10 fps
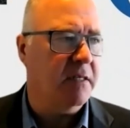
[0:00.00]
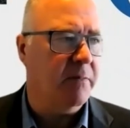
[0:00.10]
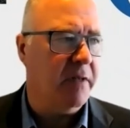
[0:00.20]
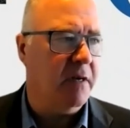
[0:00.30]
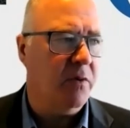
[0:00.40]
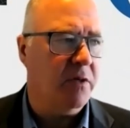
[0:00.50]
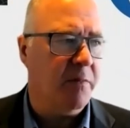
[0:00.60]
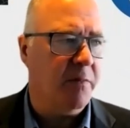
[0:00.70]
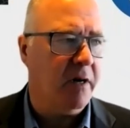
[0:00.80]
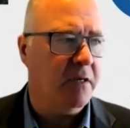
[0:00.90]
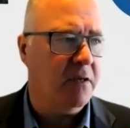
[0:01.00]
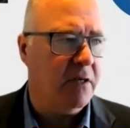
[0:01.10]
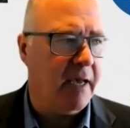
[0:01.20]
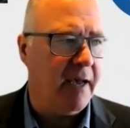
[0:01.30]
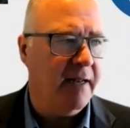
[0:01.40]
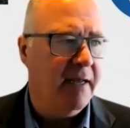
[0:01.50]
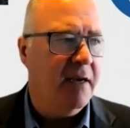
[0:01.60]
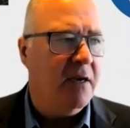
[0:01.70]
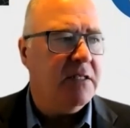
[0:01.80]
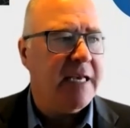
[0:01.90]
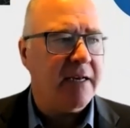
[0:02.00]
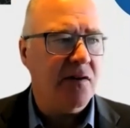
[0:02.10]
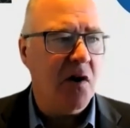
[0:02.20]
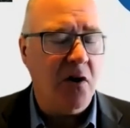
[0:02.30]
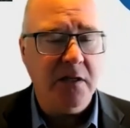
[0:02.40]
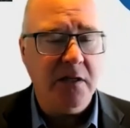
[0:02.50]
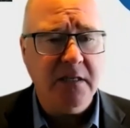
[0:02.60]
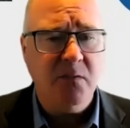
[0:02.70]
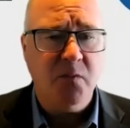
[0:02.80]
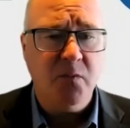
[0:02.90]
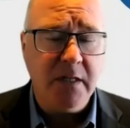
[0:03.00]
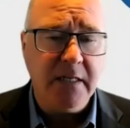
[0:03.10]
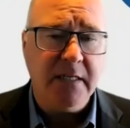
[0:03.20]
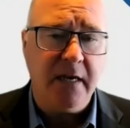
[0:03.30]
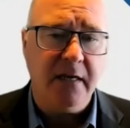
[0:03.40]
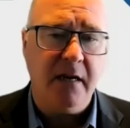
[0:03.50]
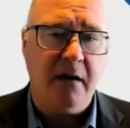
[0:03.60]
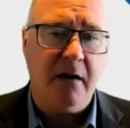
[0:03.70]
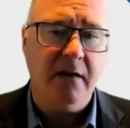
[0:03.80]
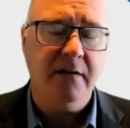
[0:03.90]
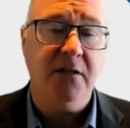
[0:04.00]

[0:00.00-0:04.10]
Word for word: depending on which market you look at. Technology really taking it hard.